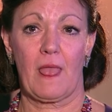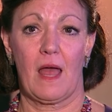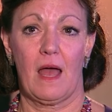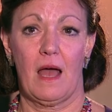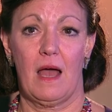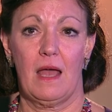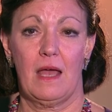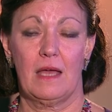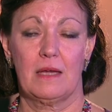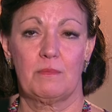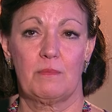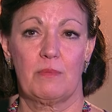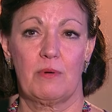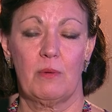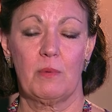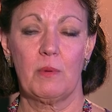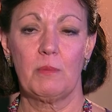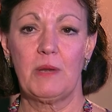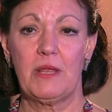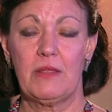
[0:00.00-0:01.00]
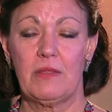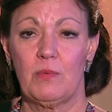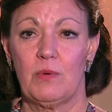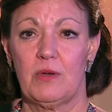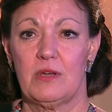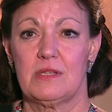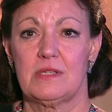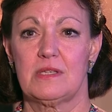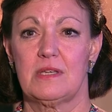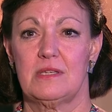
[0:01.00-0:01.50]
I had probably the
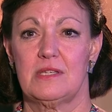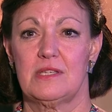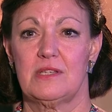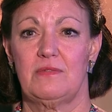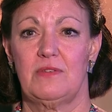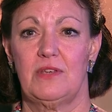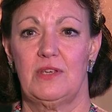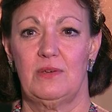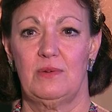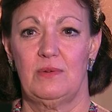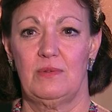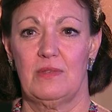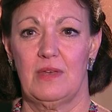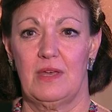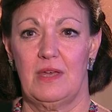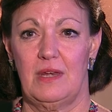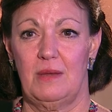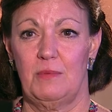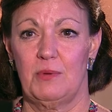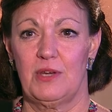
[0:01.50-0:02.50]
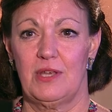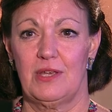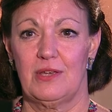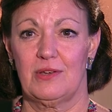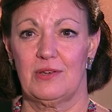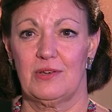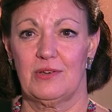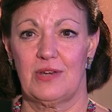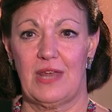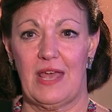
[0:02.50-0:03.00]
worst interview that anybody
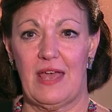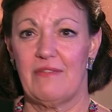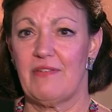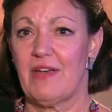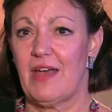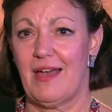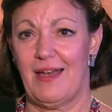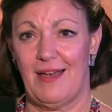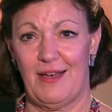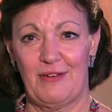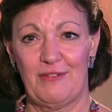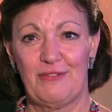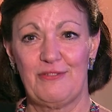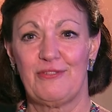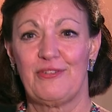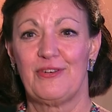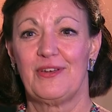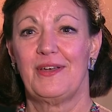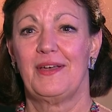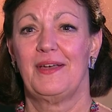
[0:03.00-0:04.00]
could ever have.